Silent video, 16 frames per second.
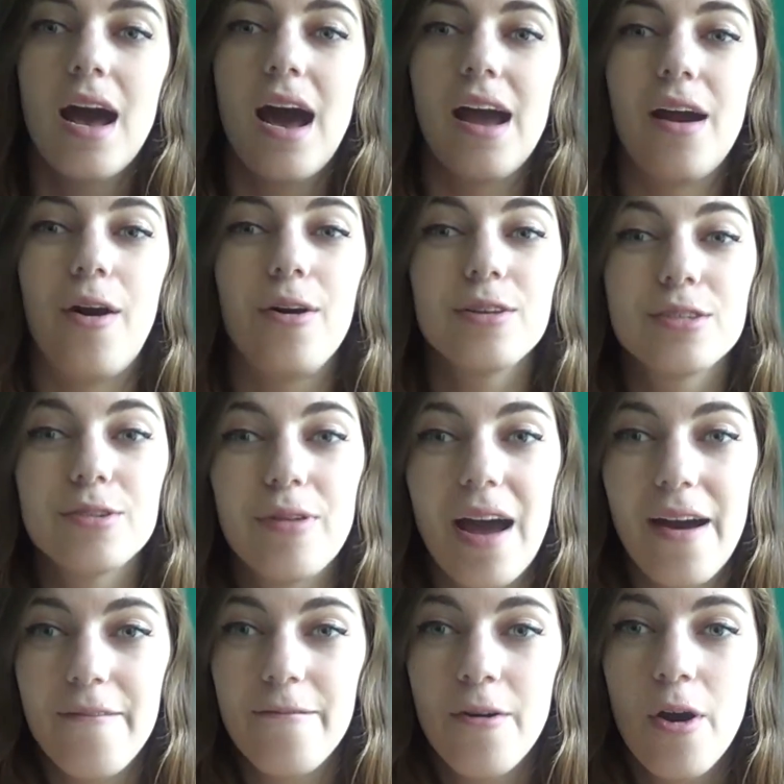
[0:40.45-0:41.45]
I also
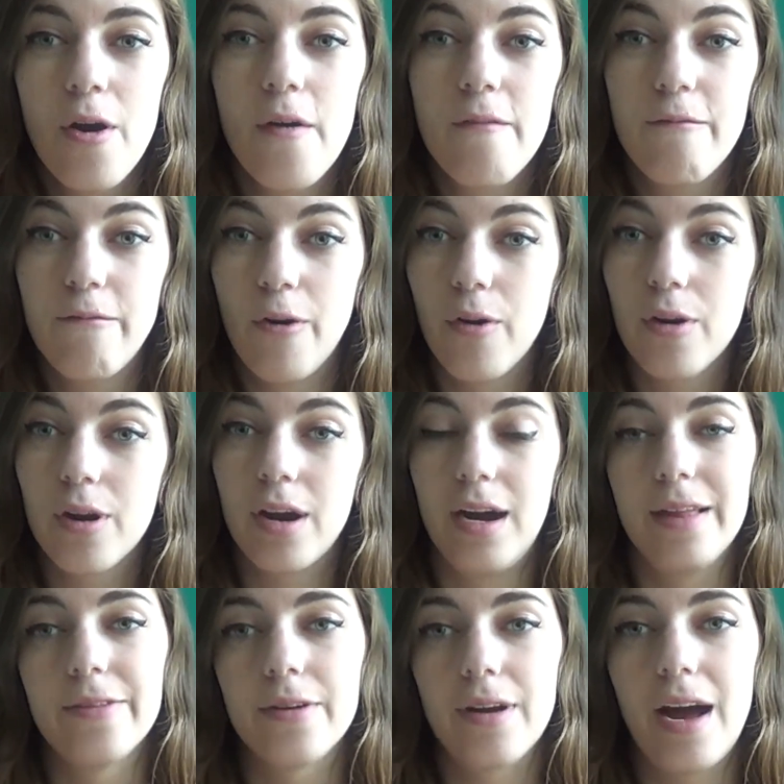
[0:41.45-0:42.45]
have 4
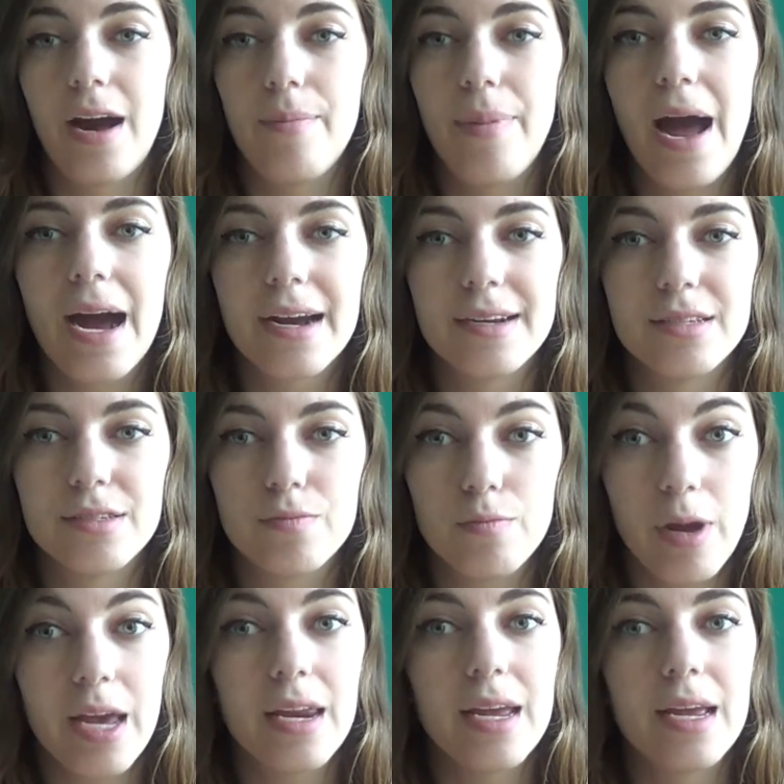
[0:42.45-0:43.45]
other alpacas
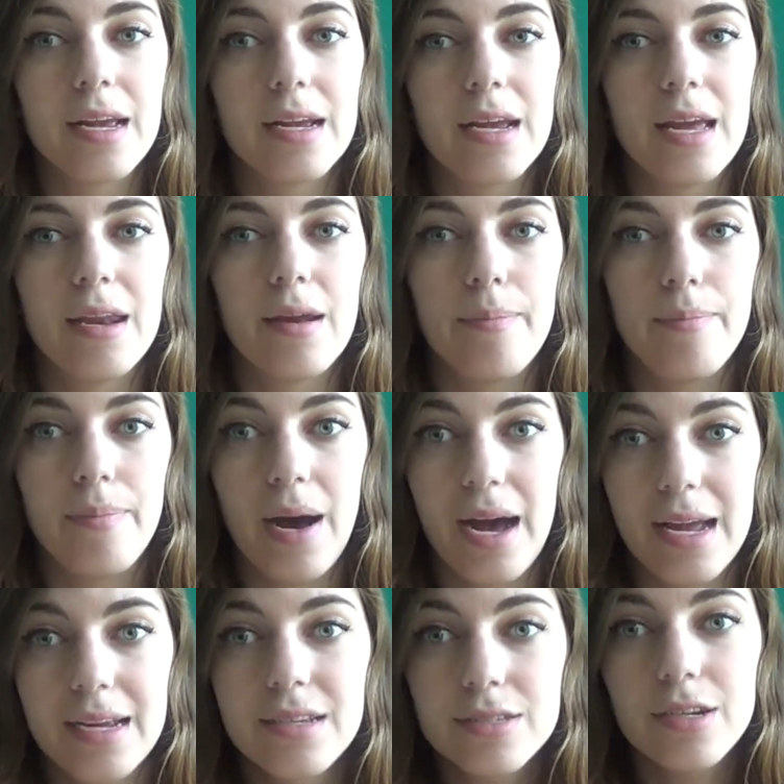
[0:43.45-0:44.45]
waiting in a
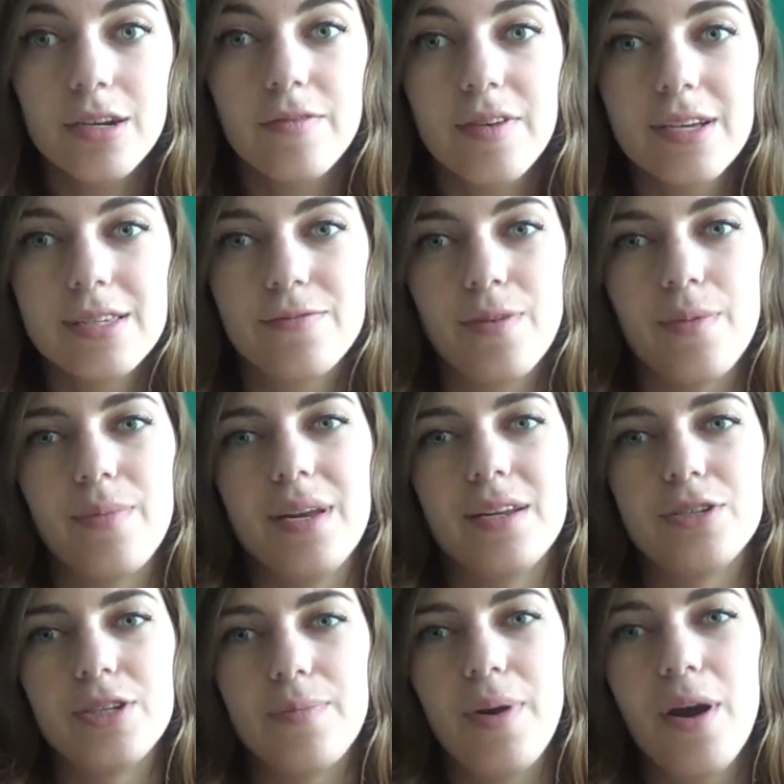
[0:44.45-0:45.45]
buying service for me
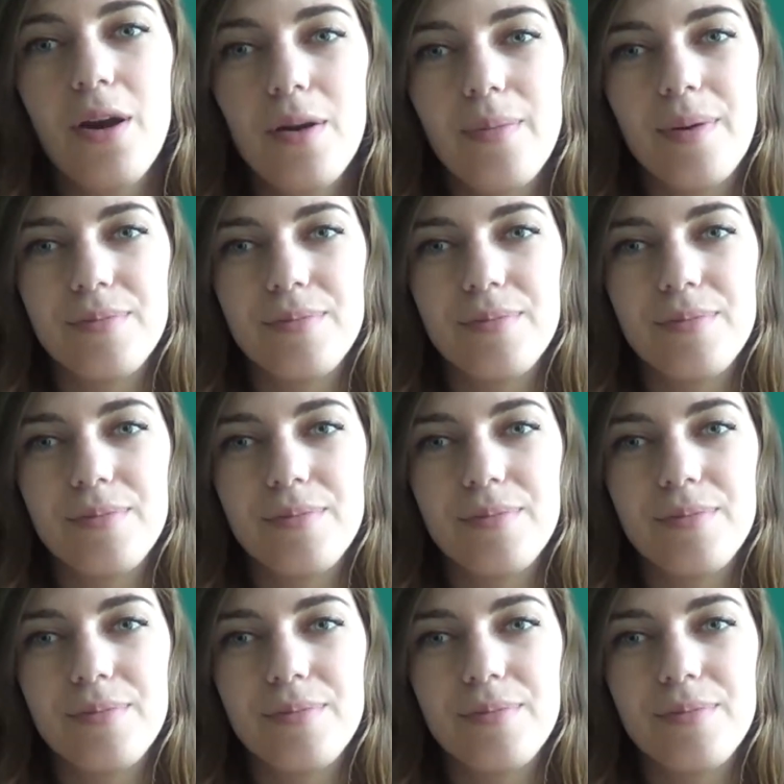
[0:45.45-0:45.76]
to ship home.